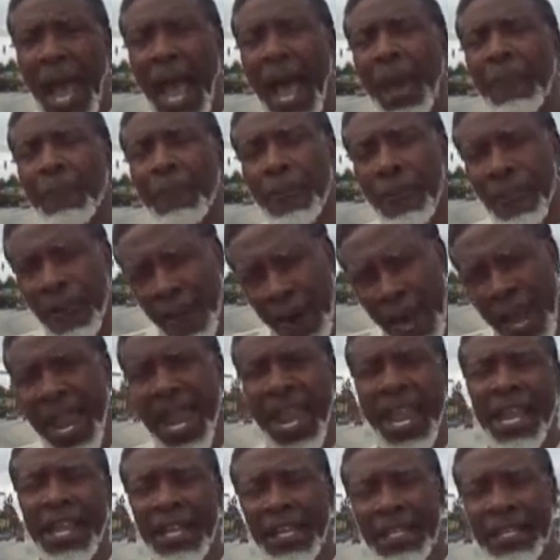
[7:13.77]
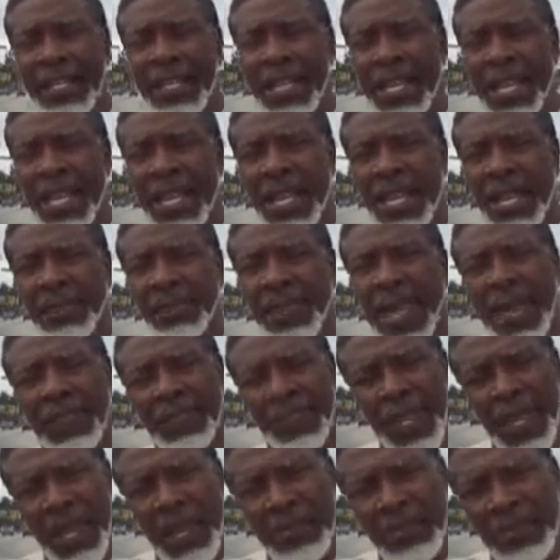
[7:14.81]
I'm praying
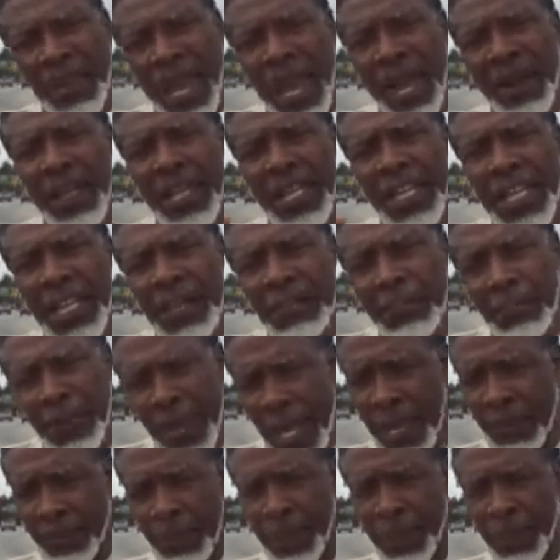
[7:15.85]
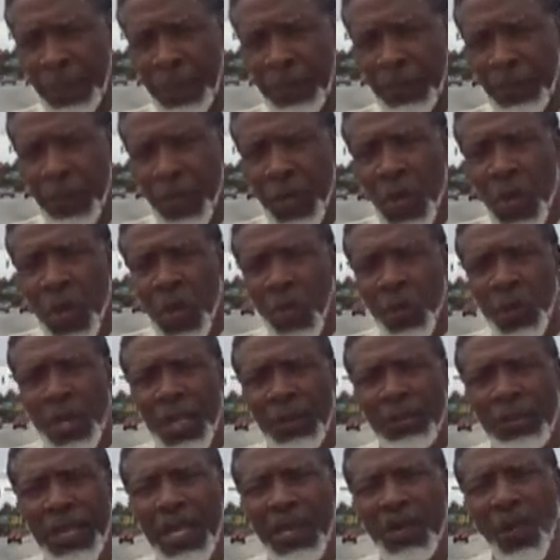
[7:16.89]
that the American people
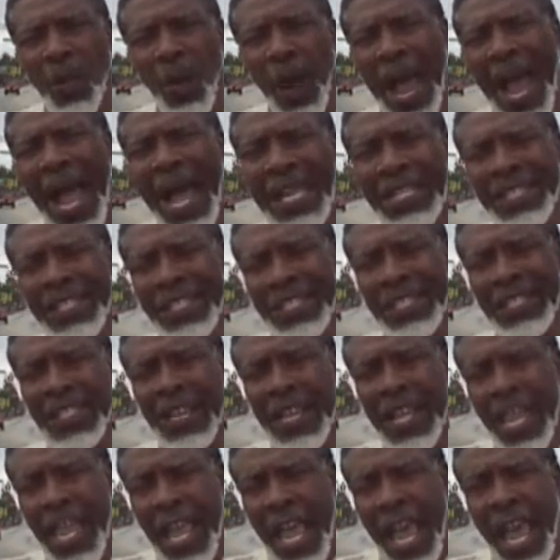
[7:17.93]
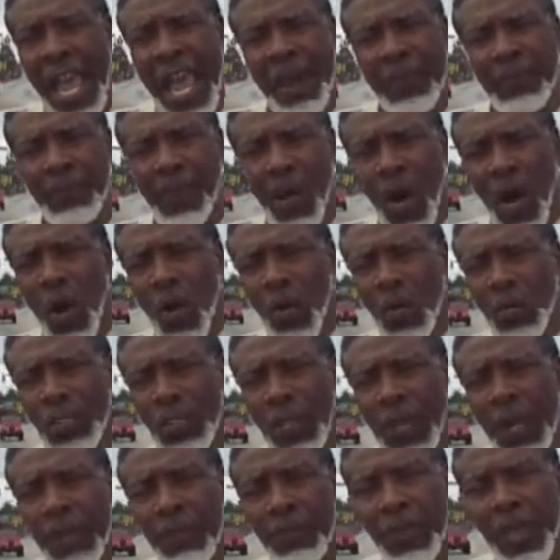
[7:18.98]
will be wiser and
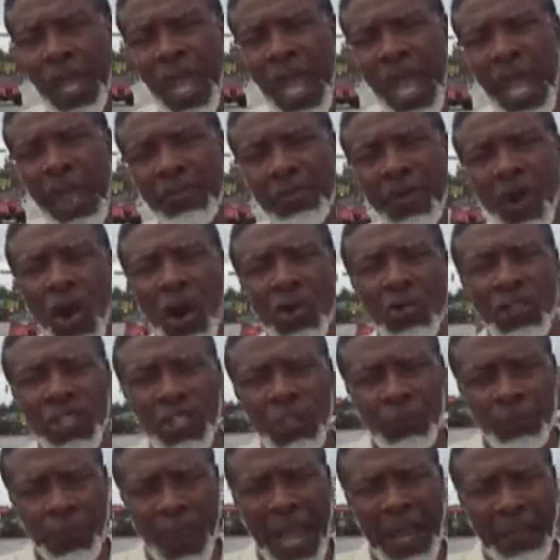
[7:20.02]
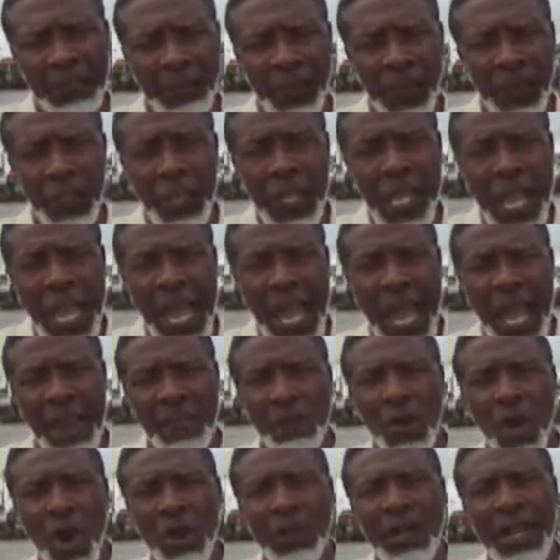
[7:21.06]
bolder and more respectful
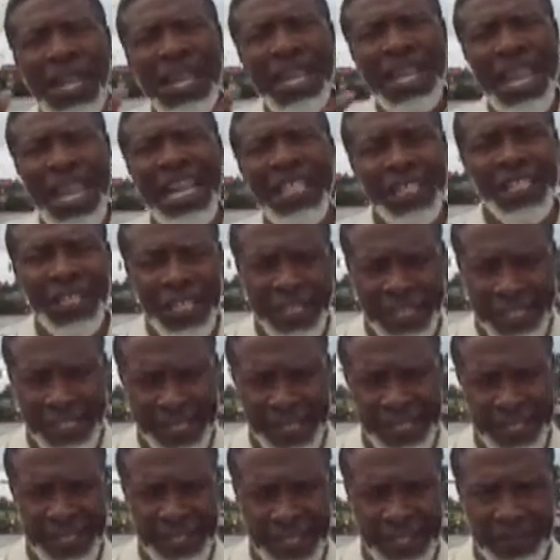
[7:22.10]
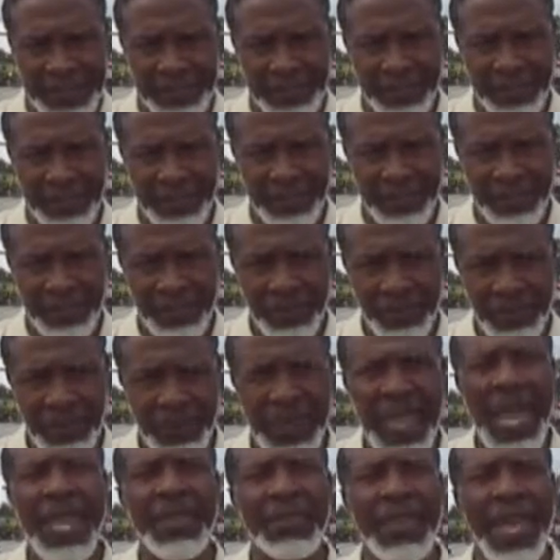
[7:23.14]
and more religious
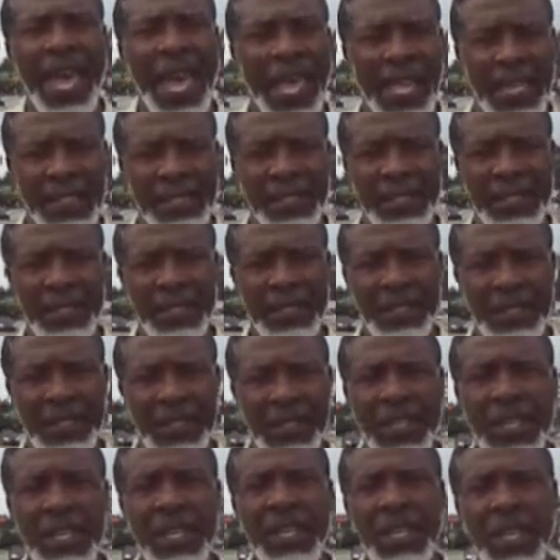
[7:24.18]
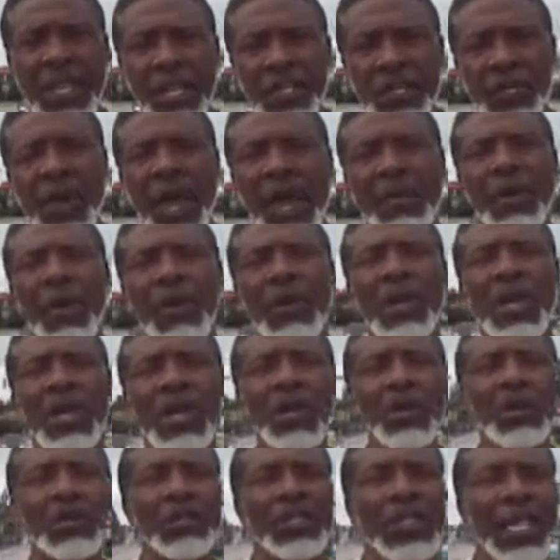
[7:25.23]
than that. And so I'm gonna
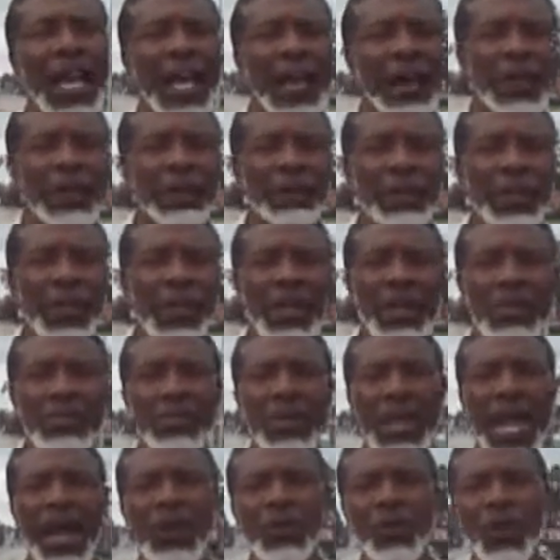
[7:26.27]
close now, but